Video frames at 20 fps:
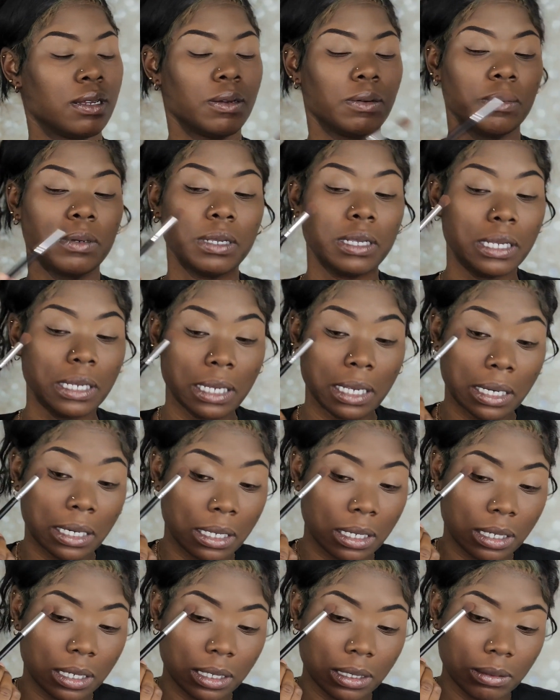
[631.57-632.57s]
We ain't got
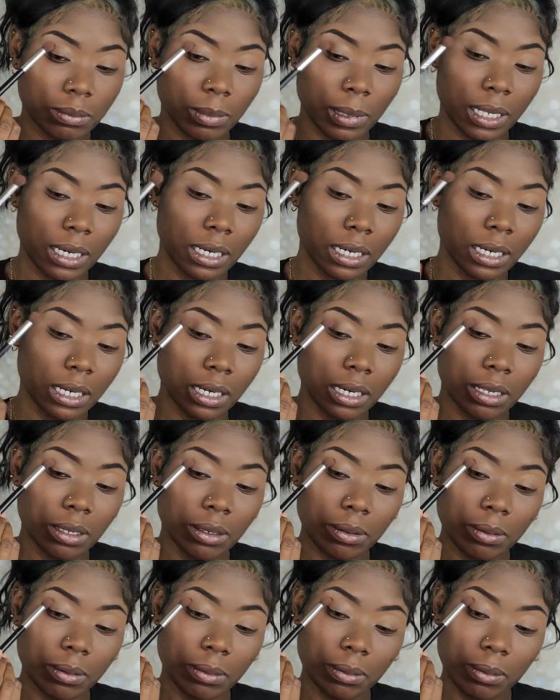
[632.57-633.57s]
nothing else better to
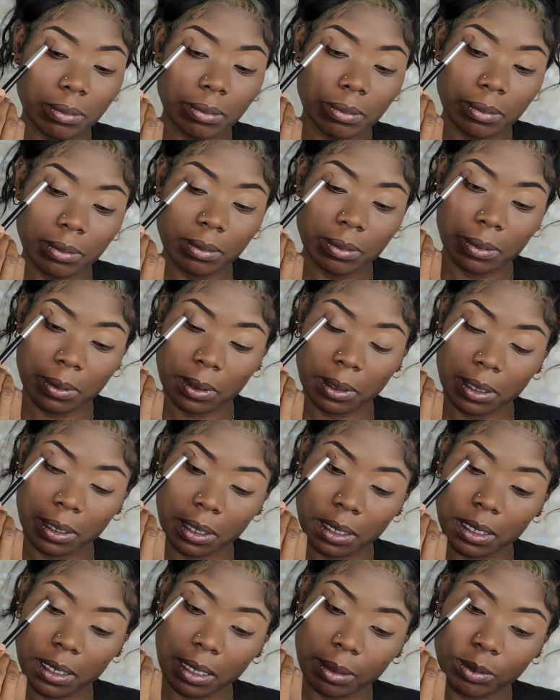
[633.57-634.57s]
do.
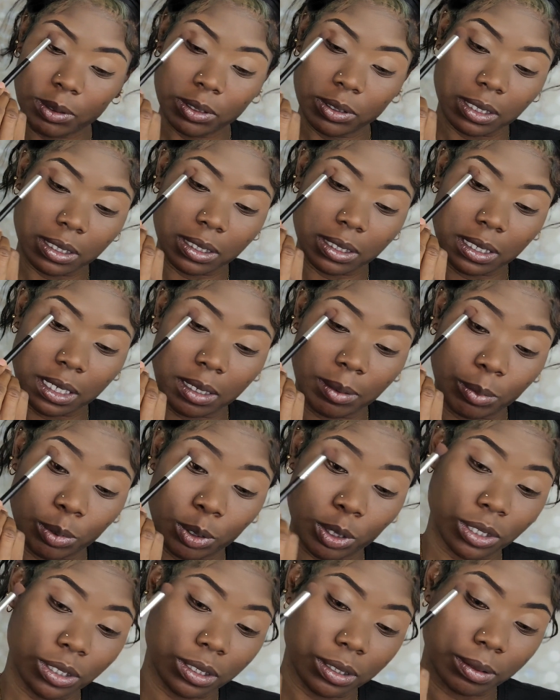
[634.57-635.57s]
And I'm using the same
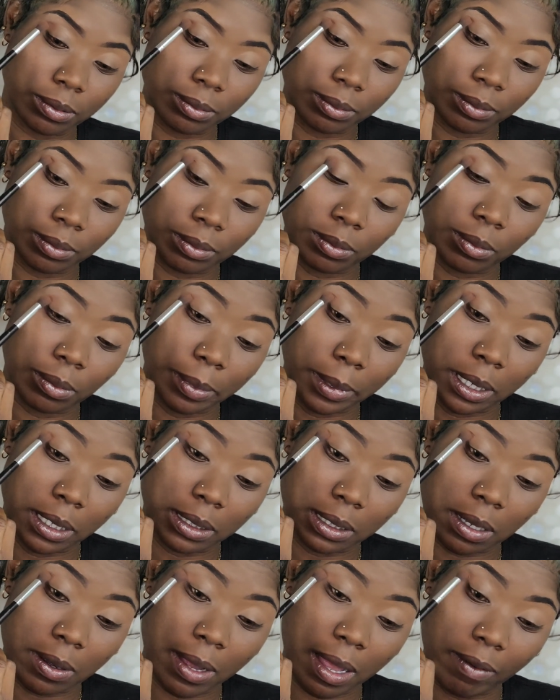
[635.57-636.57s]
brush because
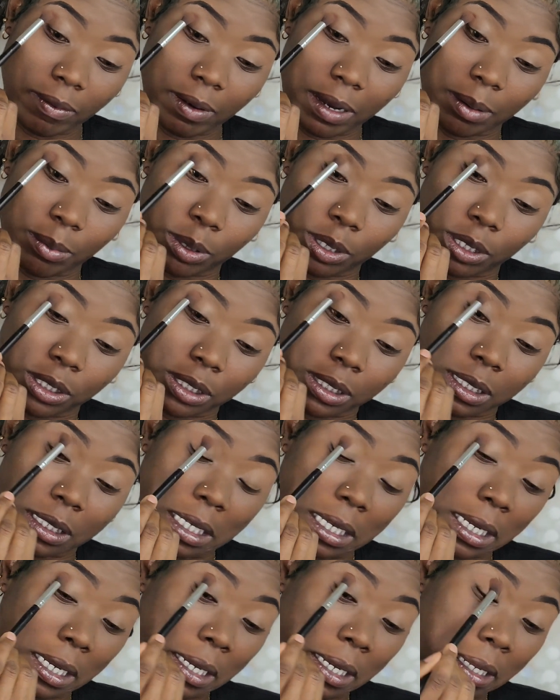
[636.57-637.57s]
I don't have a lot of
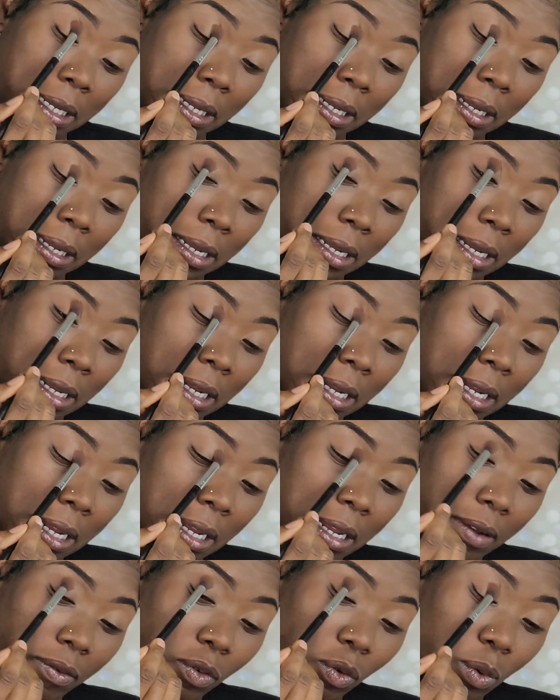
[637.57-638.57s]
brushes.
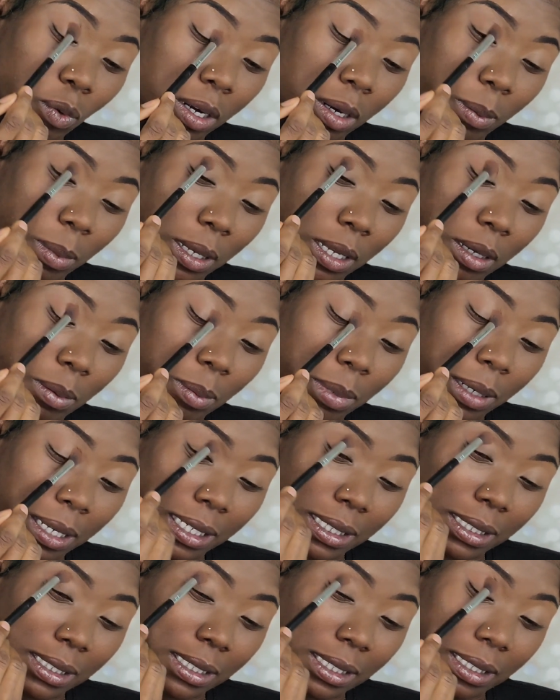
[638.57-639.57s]
If you want to be a
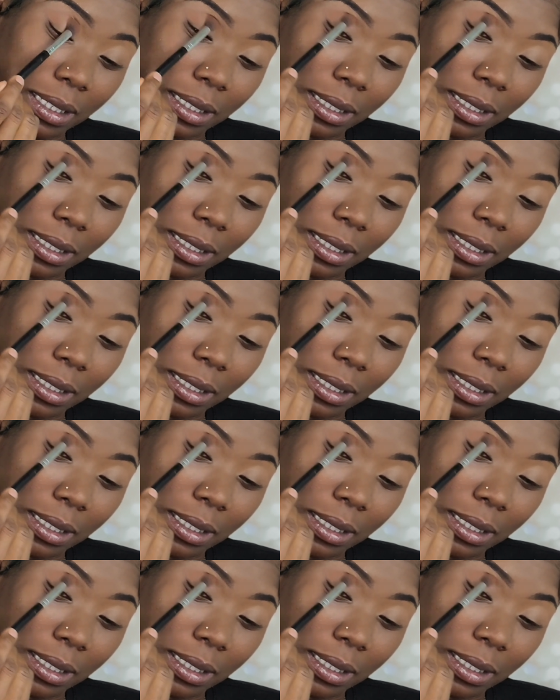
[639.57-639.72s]
blessing.